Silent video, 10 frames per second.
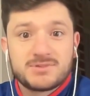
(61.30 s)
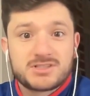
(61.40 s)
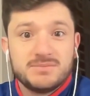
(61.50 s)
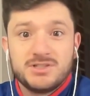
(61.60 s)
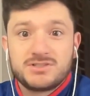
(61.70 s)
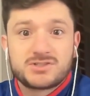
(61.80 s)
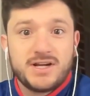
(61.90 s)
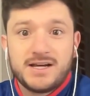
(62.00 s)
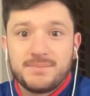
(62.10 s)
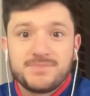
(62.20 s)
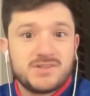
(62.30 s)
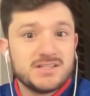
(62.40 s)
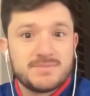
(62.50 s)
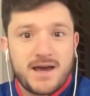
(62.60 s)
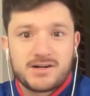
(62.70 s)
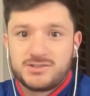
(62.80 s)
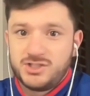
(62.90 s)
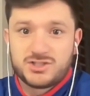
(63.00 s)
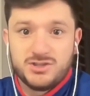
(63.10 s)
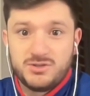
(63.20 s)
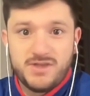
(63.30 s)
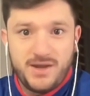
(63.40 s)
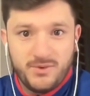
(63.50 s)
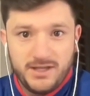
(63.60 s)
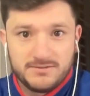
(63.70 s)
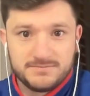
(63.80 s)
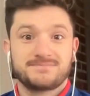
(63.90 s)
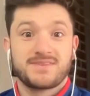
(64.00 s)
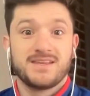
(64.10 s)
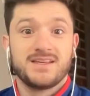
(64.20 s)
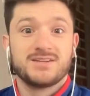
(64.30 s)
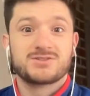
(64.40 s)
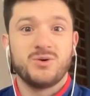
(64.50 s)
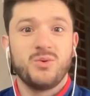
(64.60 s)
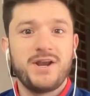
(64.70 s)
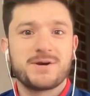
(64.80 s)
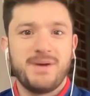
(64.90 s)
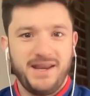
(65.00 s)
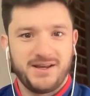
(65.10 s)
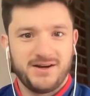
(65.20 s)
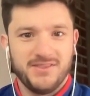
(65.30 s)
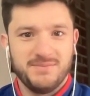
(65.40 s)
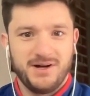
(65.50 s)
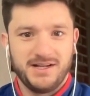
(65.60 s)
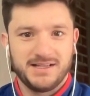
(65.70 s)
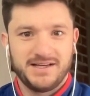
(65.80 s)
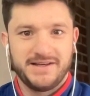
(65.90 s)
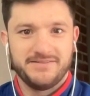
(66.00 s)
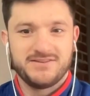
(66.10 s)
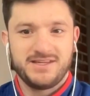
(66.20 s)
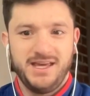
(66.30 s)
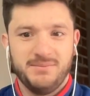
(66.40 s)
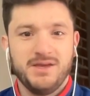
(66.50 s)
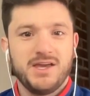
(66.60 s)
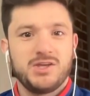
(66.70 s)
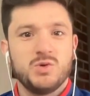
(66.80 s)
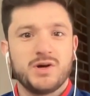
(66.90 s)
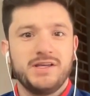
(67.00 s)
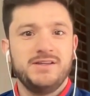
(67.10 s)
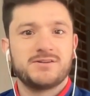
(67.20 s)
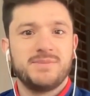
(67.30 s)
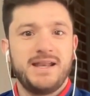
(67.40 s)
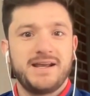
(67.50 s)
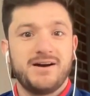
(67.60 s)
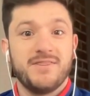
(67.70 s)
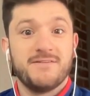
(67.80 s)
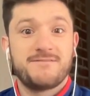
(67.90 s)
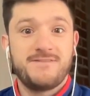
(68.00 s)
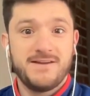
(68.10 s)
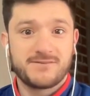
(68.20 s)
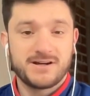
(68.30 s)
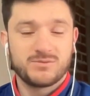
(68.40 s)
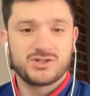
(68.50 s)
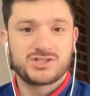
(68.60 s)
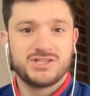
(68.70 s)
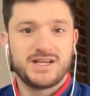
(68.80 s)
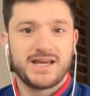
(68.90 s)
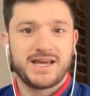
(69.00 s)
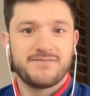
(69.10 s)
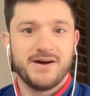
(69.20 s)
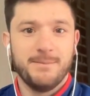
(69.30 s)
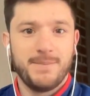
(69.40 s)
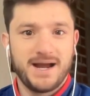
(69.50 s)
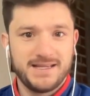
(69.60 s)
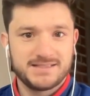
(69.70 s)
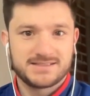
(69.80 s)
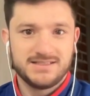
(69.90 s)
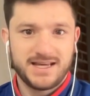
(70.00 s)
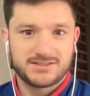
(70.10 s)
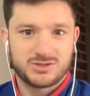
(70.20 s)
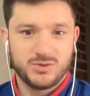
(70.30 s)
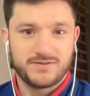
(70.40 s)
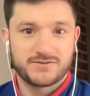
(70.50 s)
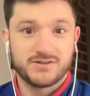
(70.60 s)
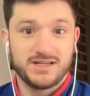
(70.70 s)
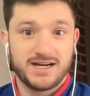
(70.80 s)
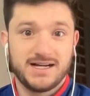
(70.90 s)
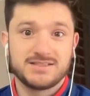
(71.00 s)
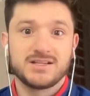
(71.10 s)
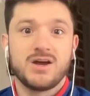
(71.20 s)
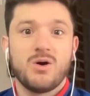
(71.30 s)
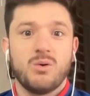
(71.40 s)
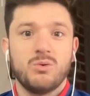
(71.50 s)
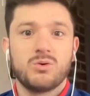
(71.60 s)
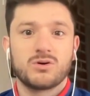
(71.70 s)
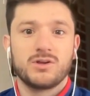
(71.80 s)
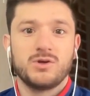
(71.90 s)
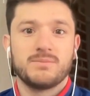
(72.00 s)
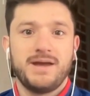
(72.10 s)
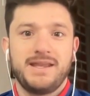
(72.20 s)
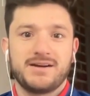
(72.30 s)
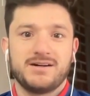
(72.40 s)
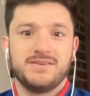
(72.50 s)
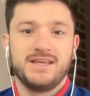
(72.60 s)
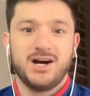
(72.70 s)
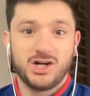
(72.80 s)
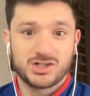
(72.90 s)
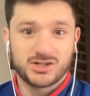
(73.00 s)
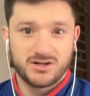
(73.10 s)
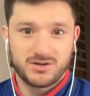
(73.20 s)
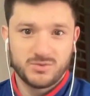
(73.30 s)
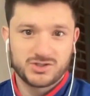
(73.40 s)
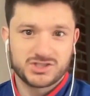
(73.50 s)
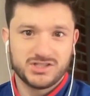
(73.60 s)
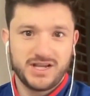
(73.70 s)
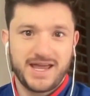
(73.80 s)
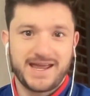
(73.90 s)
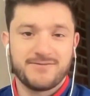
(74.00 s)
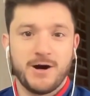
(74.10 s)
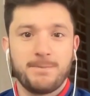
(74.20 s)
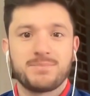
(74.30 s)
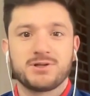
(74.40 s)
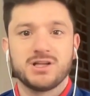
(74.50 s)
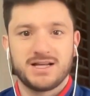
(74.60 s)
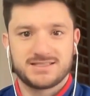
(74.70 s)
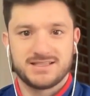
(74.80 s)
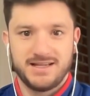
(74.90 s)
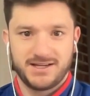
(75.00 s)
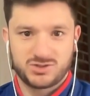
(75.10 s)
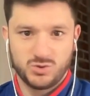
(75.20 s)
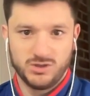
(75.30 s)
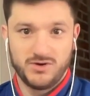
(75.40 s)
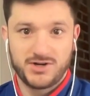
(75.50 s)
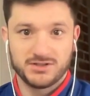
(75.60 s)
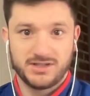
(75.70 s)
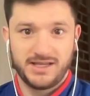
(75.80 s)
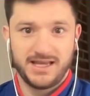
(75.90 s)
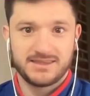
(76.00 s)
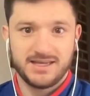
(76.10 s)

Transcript: could be straight up. Doesn't matter. Just do they win? So when you're betting on the money line of the game, you are either betting on the favorite, which is going to have a minus next to it for the odds, or you are betting on the underdog, which is going to have a plus next to it when you're looking at the